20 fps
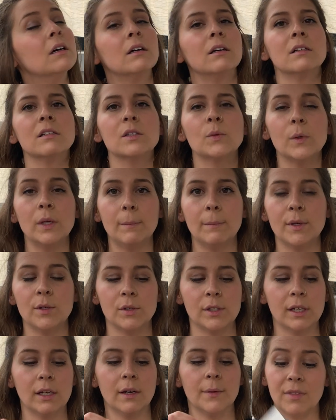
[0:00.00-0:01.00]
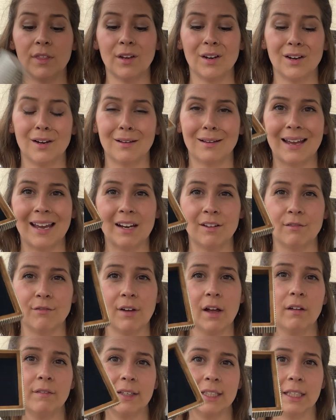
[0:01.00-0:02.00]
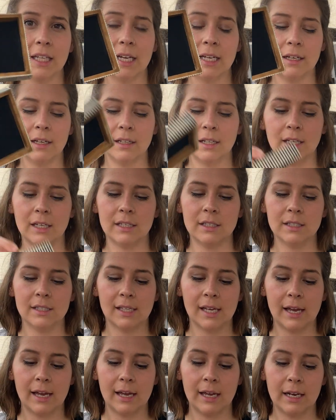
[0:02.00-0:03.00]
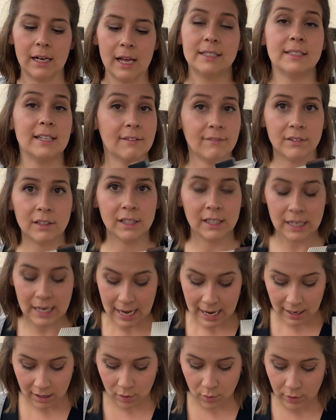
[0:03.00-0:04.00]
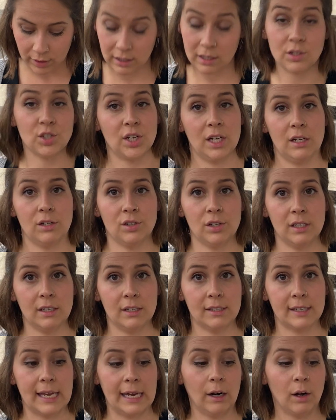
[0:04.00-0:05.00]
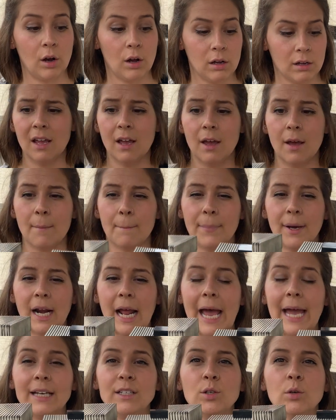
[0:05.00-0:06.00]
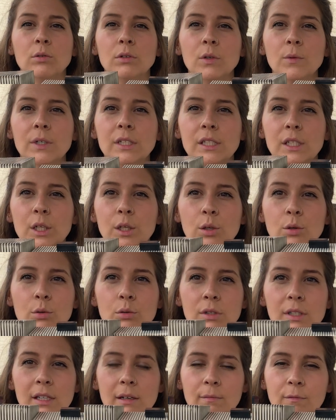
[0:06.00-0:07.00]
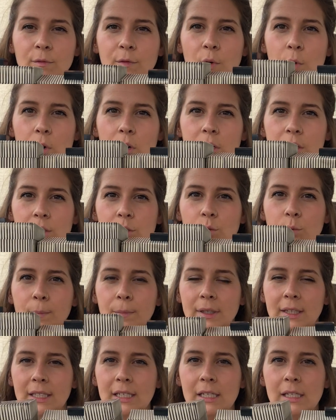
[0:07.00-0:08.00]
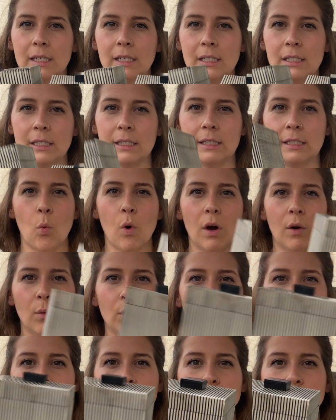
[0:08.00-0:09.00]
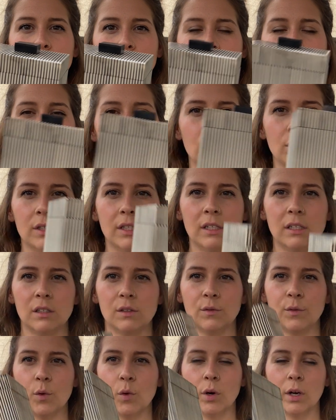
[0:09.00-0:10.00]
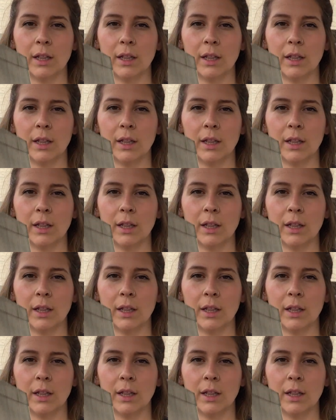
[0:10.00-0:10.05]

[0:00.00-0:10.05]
Sweet music. They're kind of velvet lined on the inside. Definitely not going to change these at all, but I don't know what to use them for. So please, what would you use these for?